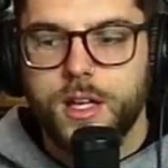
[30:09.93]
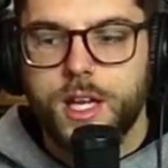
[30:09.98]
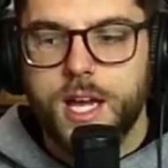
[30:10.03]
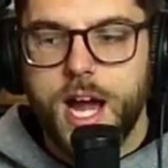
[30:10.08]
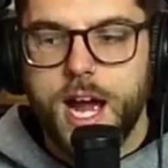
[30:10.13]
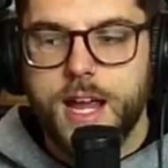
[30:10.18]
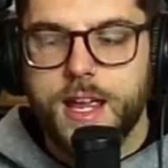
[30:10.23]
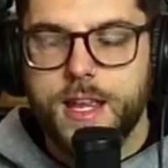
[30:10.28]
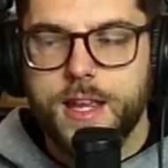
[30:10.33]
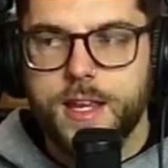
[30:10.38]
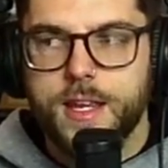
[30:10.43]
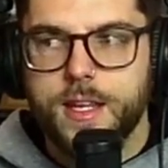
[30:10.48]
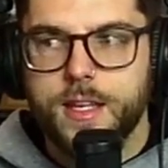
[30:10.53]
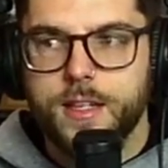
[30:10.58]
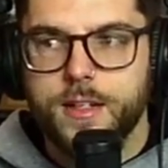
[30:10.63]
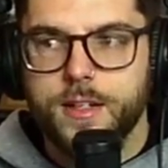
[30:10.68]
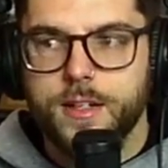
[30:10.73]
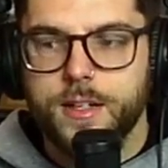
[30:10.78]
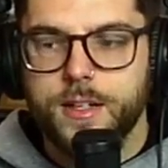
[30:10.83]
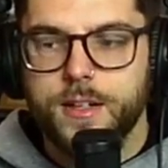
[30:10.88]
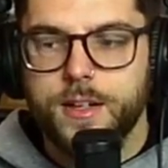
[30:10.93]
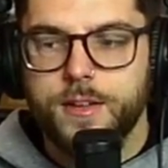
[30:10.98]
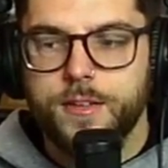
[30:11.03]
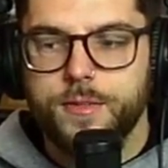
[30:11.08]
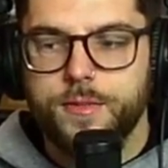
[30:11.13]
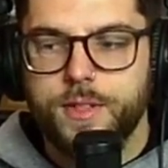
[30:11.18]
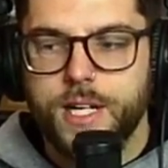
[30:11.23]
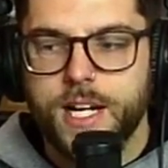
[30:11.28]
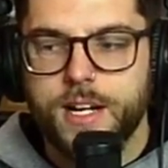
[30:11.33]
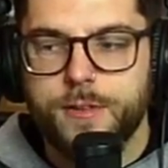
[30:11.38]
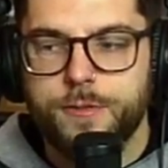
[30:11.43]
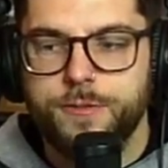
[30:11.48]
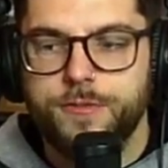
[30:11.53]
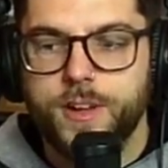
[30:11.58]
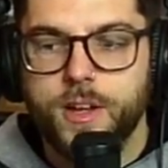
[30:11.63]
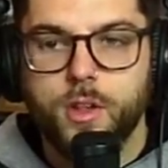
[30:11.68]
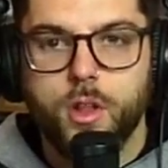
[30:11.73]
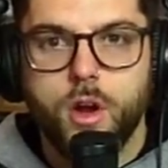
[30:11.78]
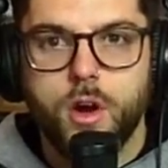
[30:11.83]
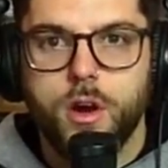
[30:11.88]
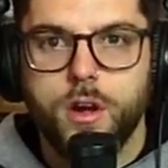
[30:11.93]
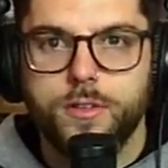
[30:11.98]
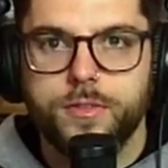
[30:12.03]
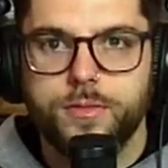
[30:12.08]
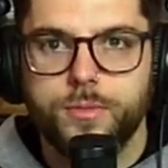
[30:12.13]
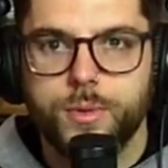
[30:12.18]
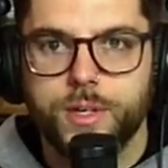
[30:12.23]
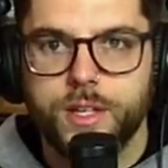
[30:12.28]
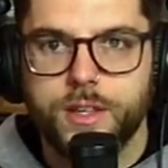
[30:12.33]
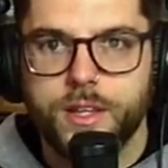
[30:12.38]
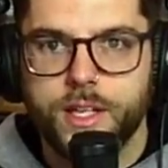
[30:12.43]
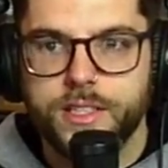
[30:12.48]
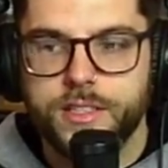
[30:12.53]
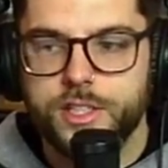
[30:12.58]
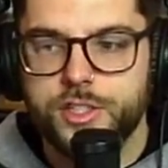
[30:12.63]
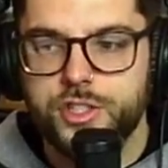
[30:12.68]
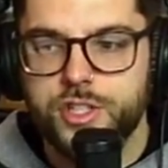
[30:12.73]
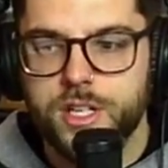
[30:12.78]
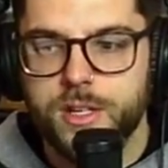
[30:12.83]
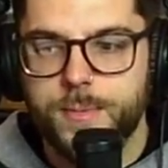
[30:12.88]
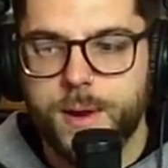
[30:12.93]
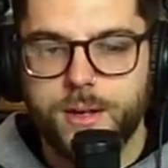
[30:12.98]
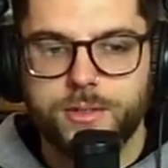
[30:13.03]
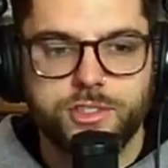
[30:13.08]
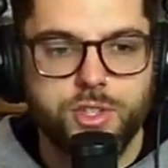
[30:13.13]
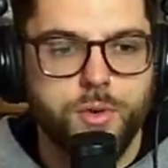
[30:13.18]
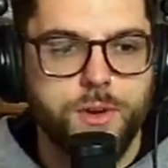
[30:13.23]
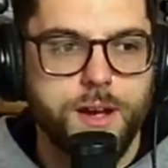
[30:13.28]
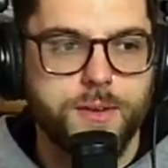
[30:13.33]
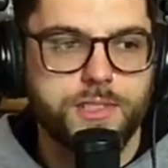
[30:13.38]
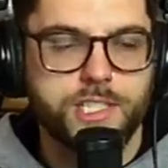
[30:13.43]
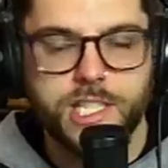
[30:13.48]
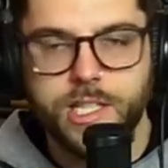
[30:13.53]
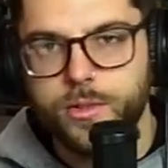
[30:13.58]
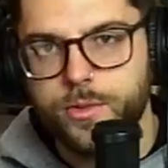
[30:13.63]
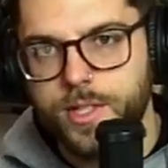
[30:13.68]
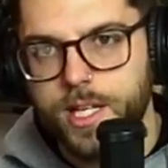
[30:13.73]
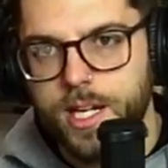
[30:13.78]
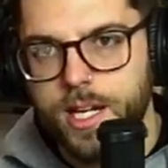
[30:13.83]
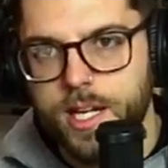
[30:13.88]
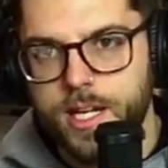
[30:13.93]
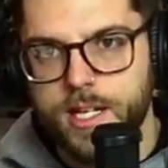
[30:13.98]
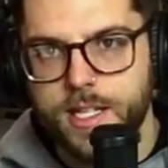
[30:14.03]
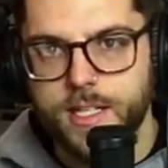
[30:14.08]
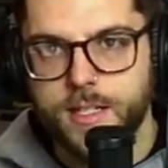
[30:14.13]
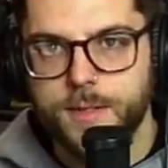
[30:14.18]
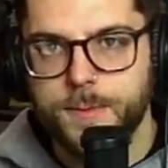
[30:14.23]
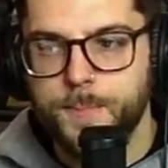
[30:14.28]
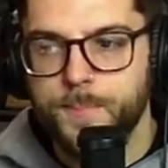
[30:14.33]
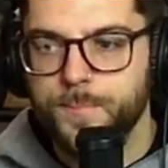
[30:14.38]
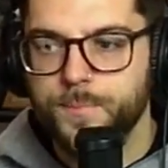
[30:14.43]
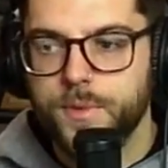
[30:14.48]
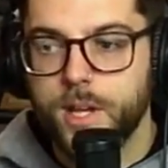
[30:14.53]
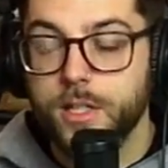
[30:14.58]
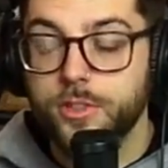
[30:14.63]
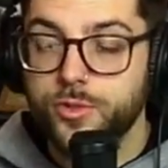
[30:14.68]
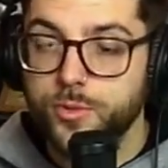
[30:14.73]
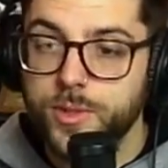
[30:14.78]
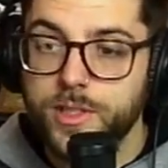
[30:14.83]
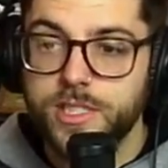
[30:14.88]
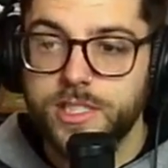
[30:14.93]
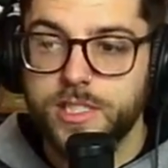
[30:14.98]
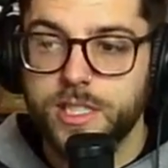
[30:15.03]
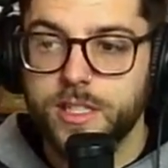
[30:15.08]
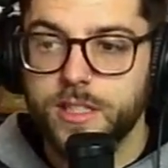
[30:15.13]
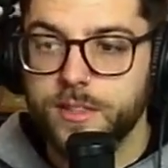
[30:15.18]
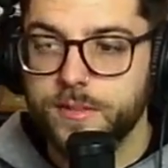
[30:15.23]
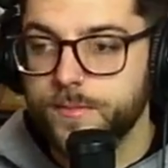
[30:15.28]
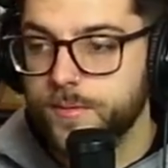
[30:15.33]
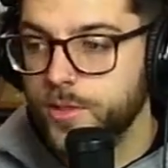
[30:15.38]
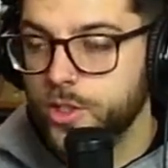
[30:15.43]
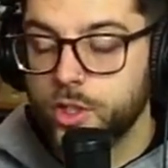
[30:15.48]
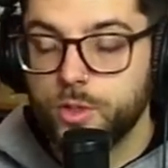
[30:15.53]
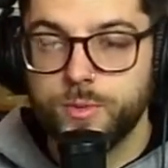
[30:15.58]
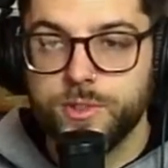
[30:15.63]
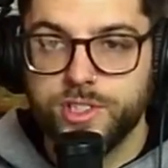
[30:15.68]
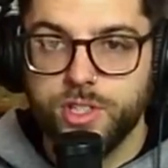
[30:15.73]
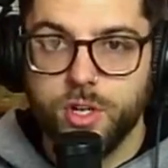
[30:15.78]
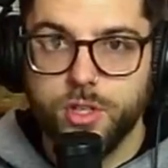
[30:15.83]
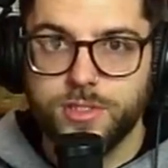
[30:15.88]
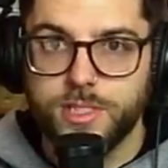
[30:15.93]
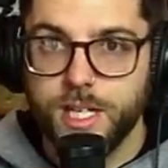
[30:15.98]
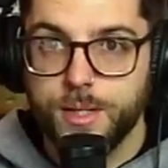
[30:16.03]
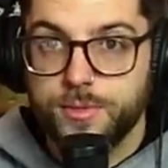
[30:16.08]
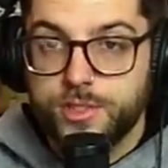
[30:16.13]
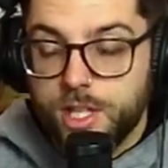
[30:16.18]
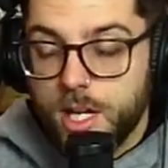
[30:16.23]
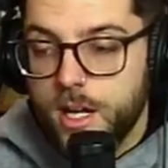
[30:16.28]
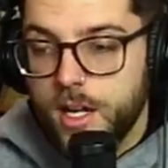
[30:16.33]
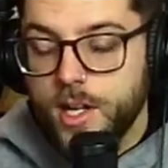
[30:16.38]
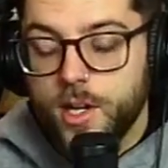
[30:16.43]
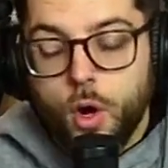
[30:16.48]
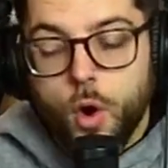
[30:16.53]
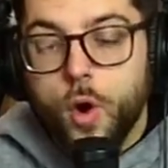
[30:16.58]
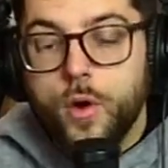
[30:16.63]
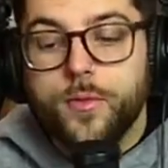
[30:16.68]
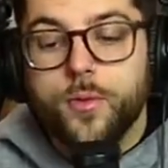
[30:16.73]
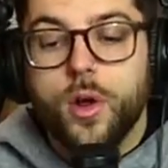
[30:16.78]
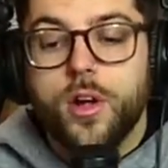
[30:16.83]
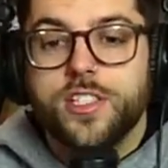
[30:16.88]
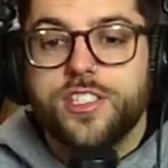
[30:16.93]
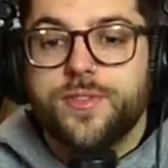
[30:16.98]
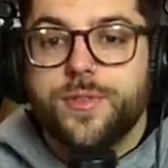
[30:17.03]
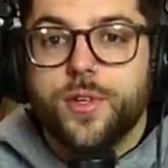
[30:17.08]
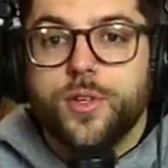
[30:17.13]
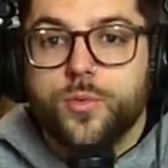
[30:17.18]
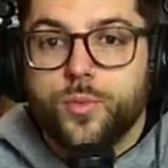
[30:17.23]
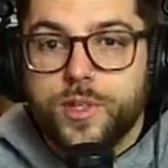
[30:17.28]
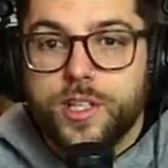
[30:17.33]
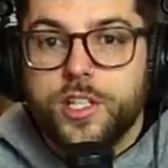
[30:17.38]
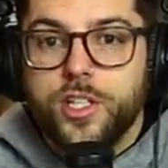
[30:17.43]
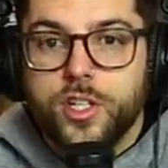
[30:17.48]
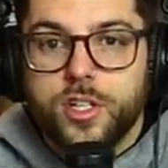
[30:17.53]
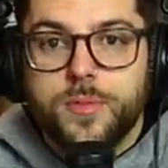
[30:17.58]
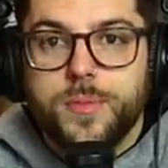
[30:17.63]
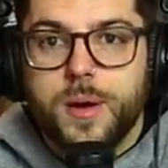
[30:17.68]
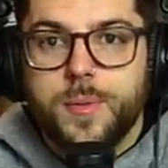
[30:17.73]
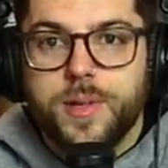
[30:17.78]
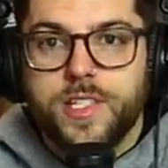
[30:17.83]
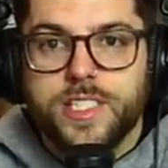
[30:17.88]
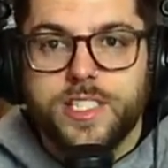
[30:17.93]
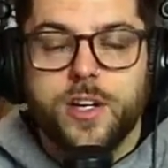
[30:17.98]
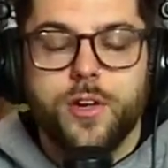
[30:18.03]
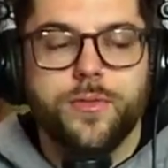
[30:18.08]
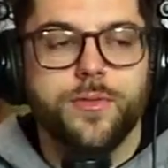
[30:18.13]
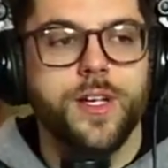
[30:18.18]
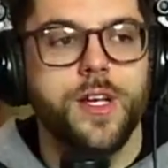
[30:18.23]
I kind of fell off with like the gym. I was going every single day, and I was really seeing good results, and overall I was feeling really good about myself.